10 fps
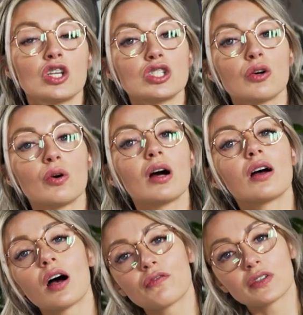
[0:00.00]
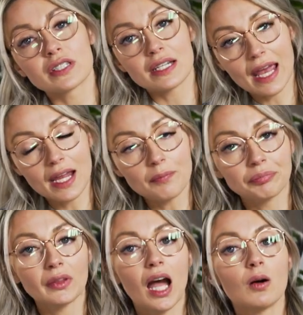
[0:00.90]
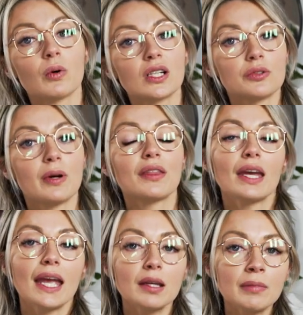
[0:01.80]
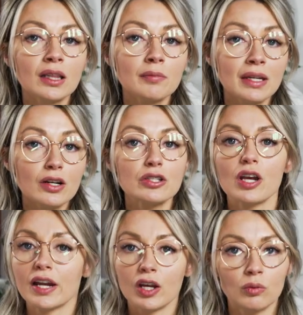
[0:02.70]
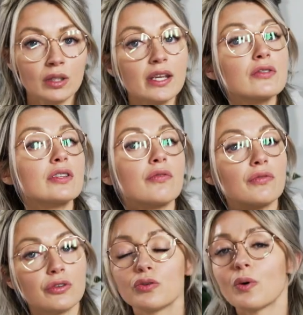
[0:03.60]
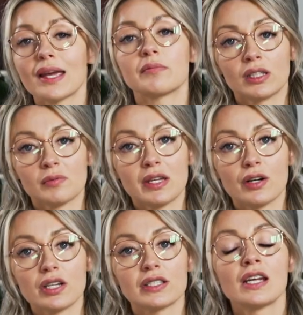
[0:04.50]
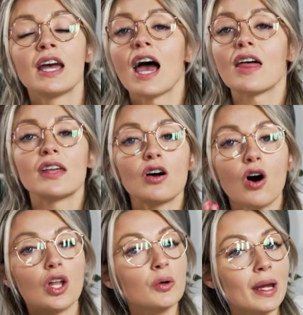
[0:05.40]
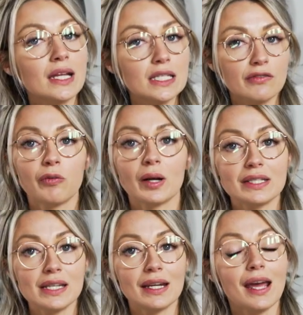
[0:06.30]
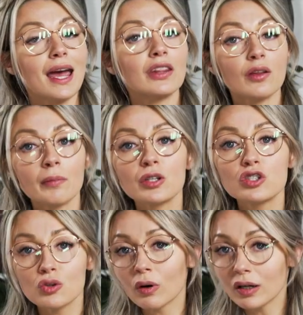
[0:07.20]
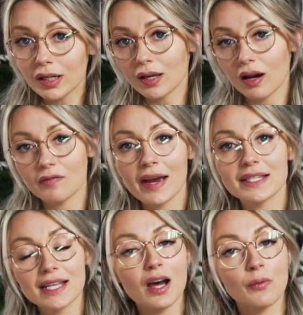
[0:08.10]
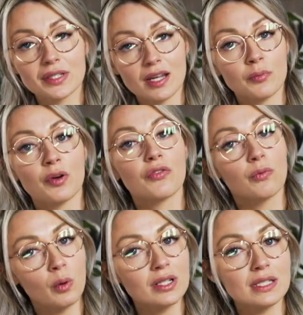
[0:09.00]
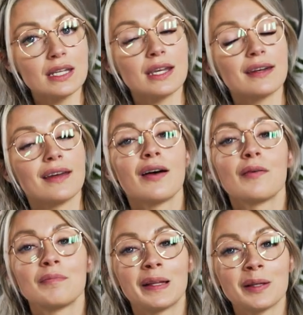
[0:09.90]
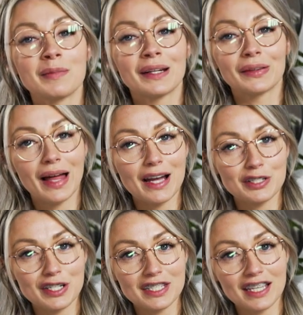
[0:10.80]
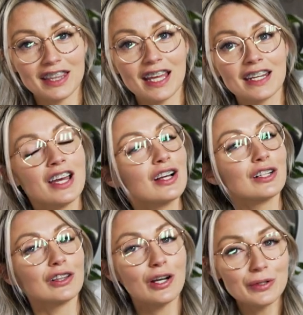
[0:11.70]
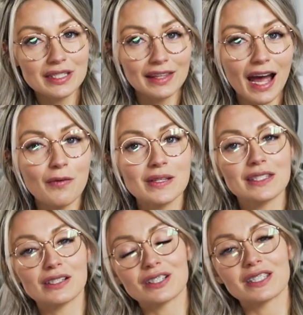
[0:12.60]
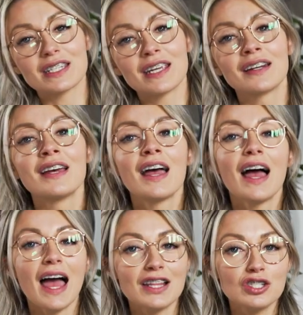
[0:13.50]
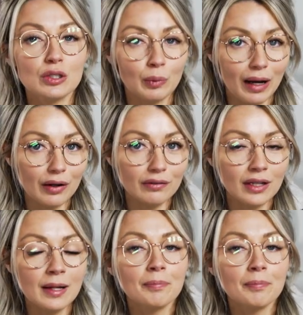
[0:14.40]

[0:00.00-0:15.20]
So for today, I worked with 8mm and I only used a few 8mm and then all the way into 14. And the majority of my set was done with 14mm lashes. And then close to that was 13 and 12.